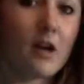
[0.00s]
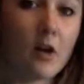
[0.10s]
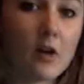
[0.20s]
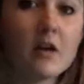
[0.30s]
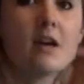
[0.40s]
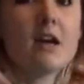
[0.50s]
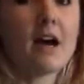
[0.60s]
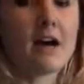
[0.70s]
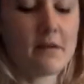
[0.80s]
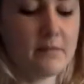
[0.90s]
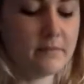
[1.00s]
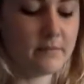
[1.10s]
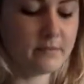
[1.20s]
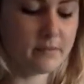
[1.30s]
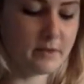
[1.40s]
a lot,
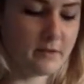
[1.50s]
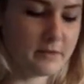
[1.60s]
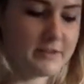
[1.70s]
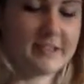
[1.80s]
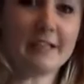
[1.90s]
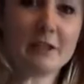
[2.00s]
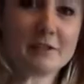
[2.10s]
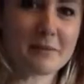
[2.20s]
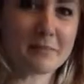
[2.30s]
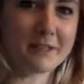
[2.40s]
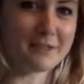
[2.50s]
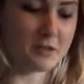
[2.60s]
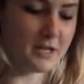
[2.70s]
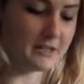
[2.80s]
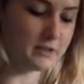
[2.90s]
but obviously some things
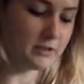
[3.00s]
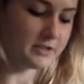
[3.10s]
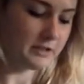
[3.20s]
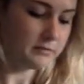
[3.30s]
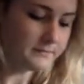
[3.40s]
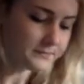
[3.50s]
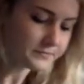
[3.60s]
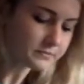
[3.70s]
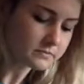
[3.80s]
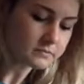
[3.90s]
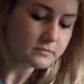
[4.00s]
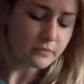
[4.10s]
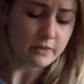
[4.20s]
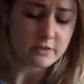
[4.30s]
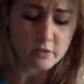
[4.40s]
you can do yourself.
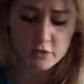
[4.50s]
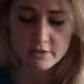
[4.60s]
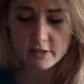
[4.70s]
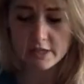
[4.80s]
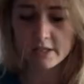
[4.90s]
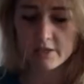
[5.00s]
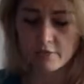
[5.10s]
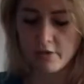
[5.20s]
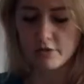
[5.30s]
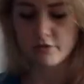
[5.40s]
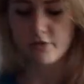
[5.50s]
So just looking at the front